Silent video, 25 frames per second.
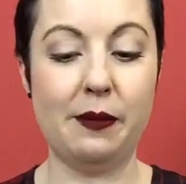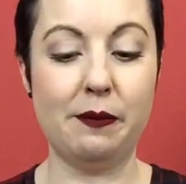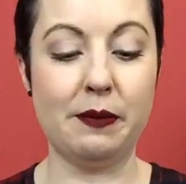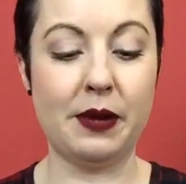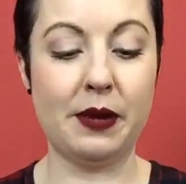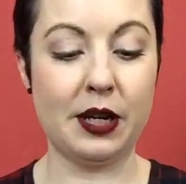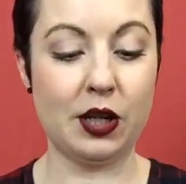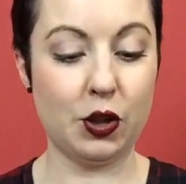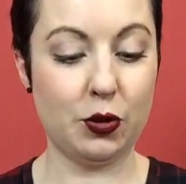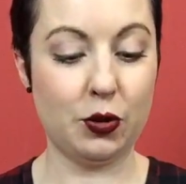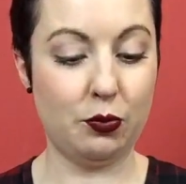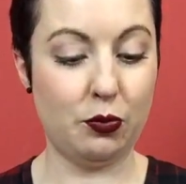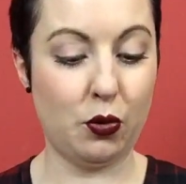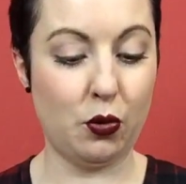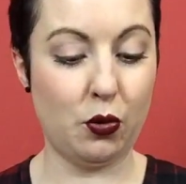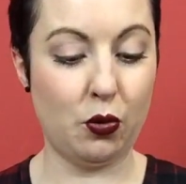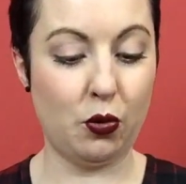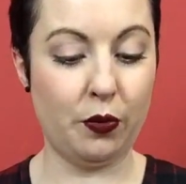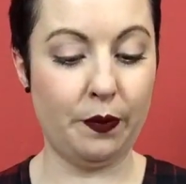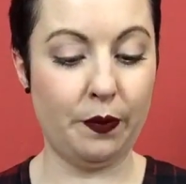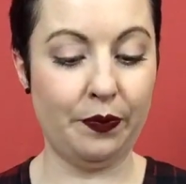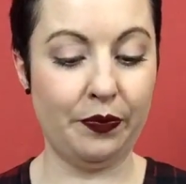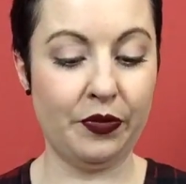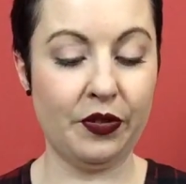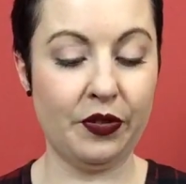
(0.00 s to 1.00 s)
much
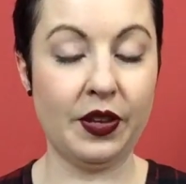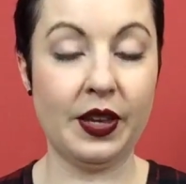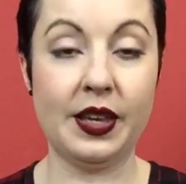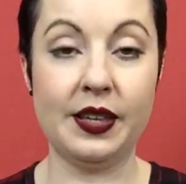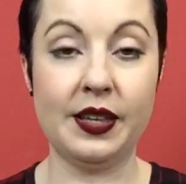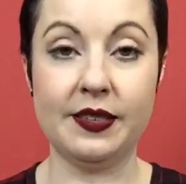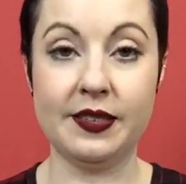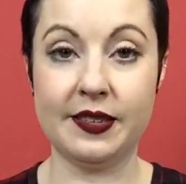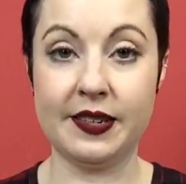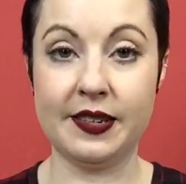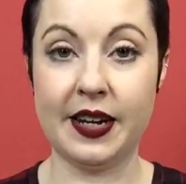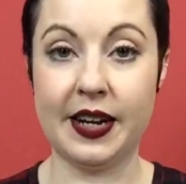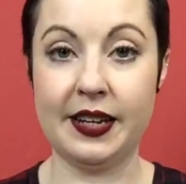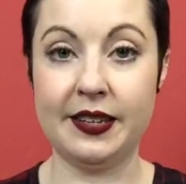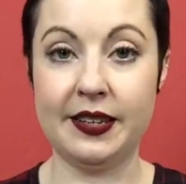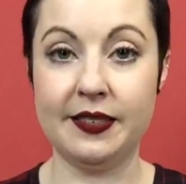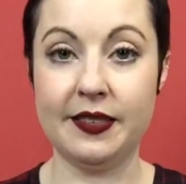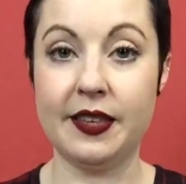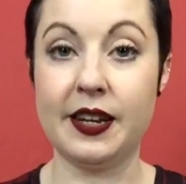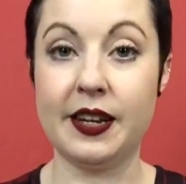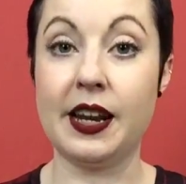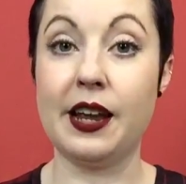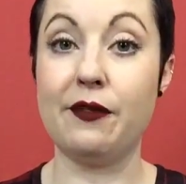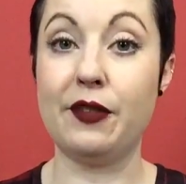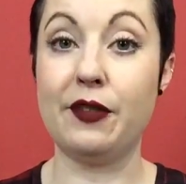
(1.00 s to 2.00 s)
more to his taste
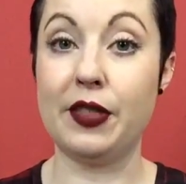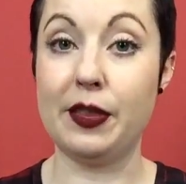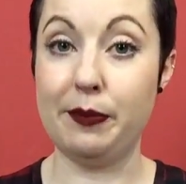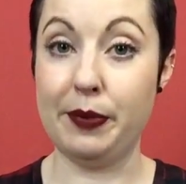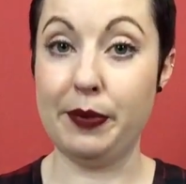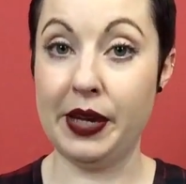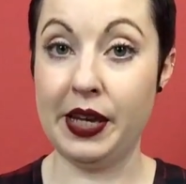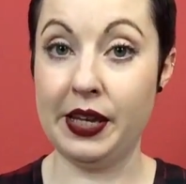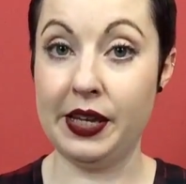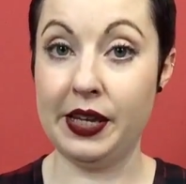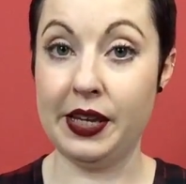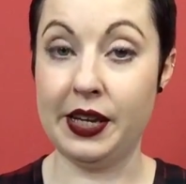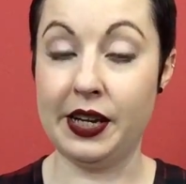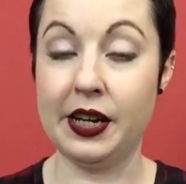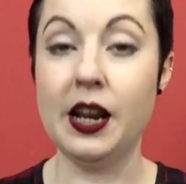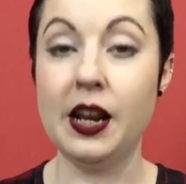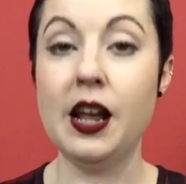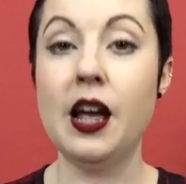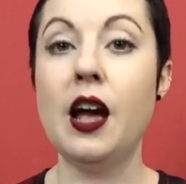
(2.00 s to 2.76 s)
than having the pink in.